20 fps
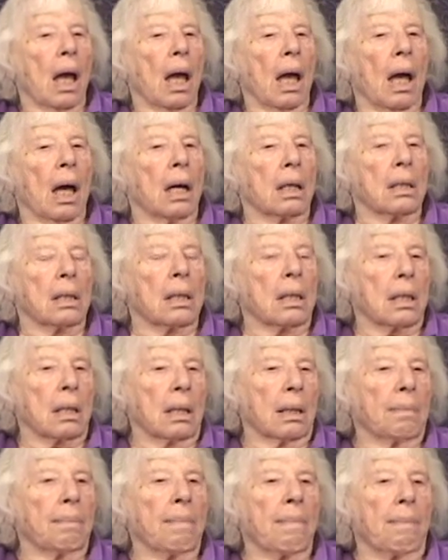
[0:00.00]
and
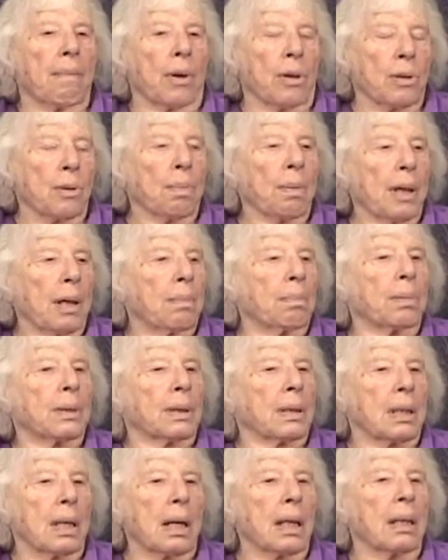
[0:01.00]
um, most
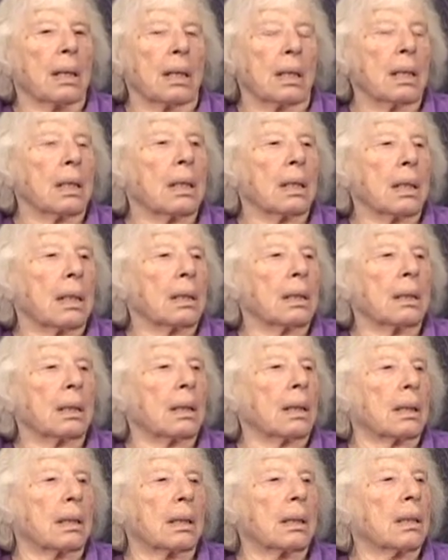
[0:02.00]
people did
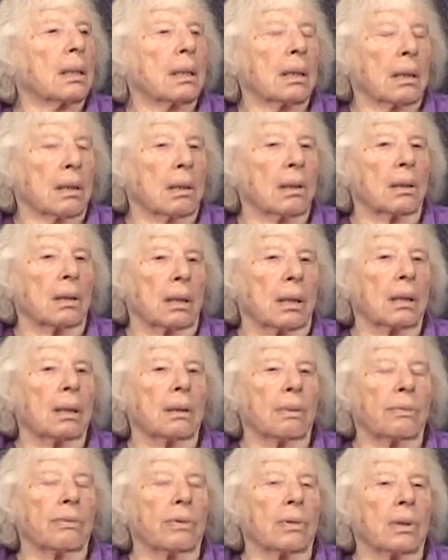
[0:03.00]
that could
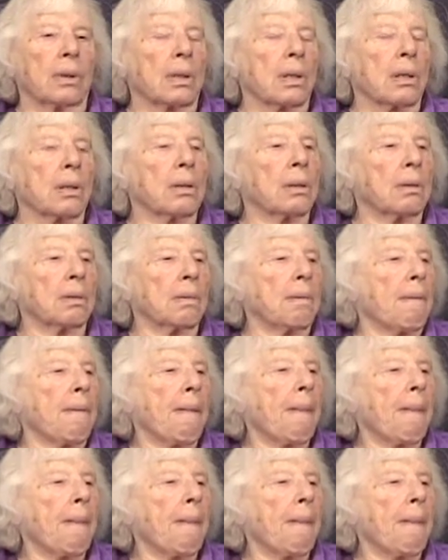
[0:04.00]
afford to.